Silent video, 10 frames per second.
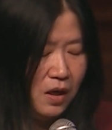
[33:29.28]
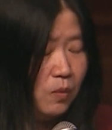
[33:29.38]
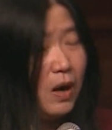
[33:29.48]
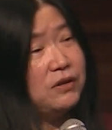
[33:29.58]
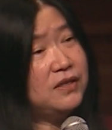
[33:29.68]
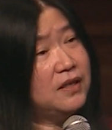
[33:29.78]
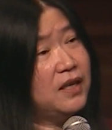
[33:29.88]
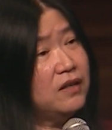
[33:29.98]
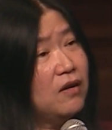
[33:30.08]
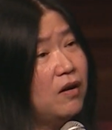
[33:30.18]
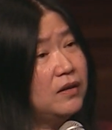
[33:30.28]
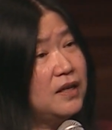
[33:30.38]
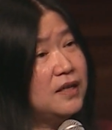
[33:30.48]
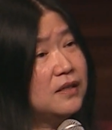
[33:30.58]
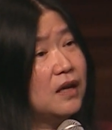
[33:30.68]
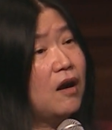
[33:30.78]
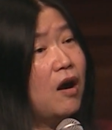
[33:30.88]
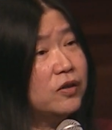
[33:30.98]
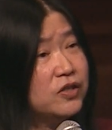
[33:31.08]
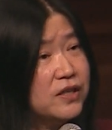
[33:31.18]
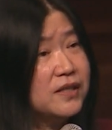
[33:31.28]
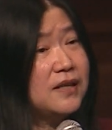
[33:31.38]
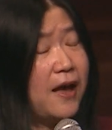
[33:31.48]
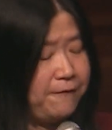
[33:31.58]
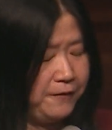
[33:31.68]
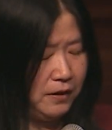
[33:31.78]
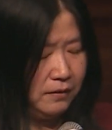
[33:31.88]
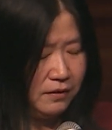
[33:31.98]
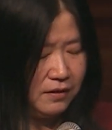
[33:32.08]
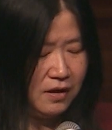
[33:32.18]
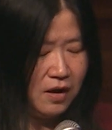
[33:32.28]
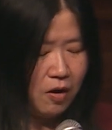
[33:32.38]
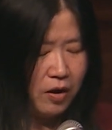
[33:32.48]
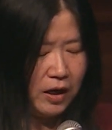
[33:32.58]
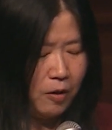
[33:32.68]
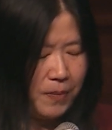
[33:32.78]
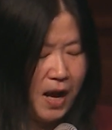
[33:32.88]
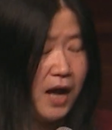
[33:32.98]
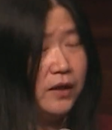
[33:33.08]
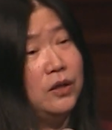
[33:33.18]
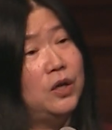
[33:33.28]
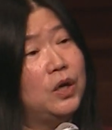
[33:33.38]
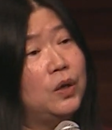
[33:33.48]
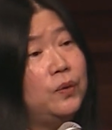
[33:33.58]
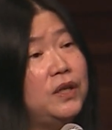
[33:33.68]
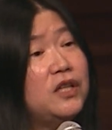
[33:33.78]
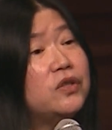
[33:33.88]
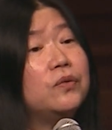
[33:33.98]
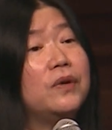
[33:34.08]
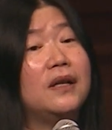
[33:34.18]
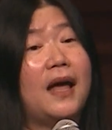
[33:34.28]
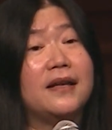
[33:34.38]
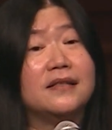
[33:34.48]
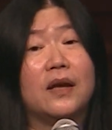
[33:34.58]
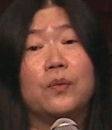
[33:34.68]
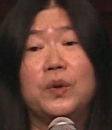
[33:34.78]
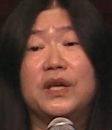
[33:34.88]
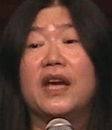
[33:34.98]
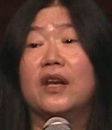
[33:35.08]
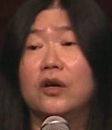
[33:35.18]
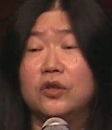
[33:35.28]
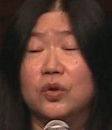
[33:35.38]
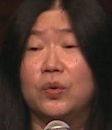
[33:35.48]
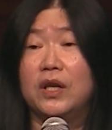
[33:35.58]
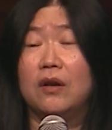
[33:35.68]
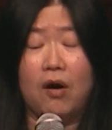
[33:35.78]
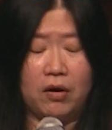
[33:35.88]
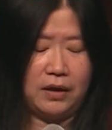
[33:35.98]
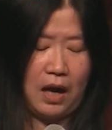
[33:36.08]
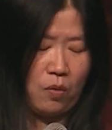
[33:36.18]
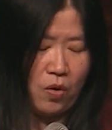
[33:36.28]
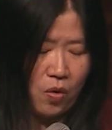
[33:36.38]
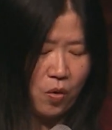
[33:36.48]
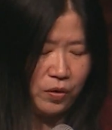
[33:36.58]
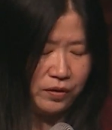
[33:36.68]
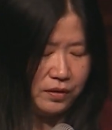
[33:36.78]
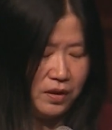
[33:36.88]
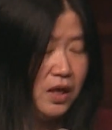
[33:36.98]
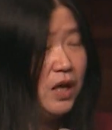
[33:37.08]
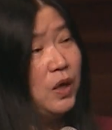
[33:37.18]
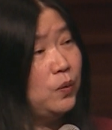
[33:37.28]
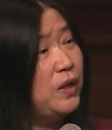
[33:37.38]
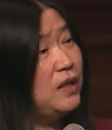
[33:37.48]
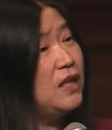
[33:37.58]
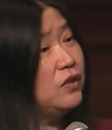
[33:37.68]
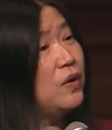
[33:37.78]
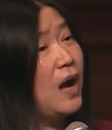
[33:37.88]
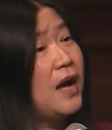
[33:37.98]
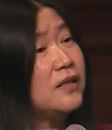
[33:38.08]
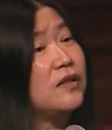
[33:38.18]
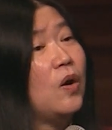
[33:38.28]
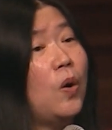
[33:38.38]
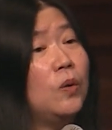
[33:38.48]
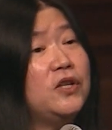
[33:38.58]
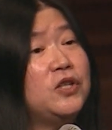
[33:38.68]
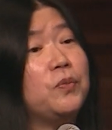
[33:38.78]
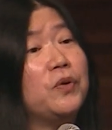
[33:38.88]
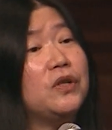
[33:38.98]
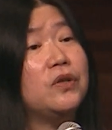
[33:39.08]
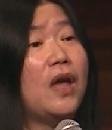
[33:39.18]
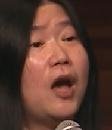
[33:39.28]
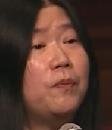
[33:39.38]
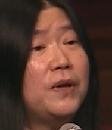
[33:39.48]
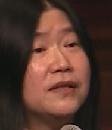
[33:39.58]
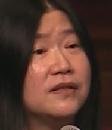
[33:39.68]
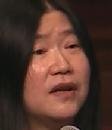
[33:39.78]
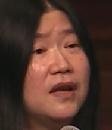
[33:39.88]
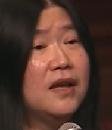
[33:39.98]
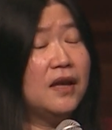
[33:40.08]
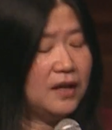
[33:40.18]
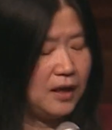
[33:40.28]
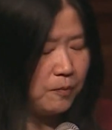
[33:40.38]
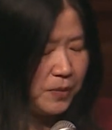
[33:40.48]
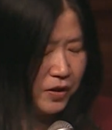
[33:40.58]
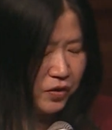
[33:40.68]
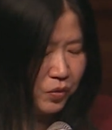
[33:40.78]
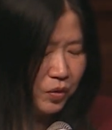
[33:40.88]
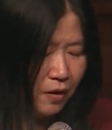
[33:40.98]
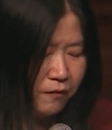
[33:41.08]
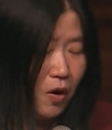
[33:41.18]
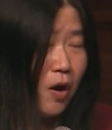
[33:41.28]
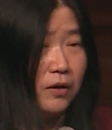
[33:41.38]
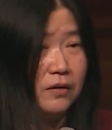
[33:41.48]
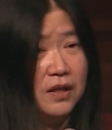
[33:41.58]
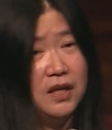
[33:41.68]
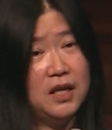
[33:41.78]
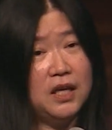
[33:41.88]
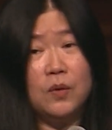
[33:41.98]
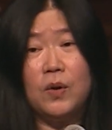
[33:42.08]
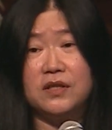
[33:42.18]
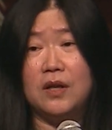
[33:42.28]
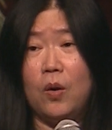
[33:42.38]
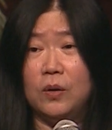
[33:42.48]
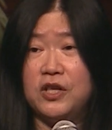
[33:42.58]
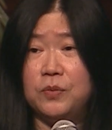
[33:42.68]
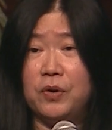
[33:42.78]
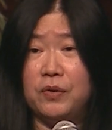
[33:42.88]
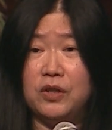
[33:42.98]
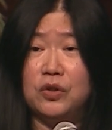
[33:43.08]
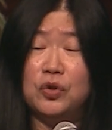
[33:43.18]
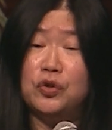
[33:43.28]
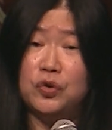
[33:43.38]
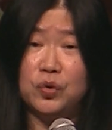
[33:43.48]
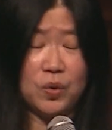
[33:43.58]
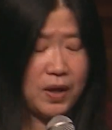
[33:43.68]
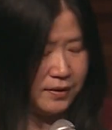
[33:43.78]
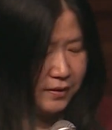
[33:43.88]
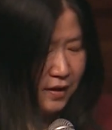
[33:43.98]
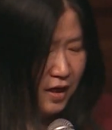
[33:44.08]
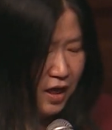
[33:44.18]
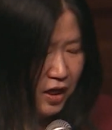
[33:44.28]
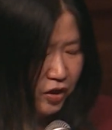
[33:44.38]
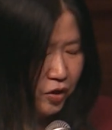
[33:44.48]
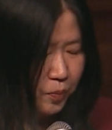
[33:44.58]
While seeking God is a conscious effort on our part, we need to realize that we cannot do it on our own. We need to ask the Holy Spirit to help us in our pursuit of God. It was the Holy Spirit who drew us to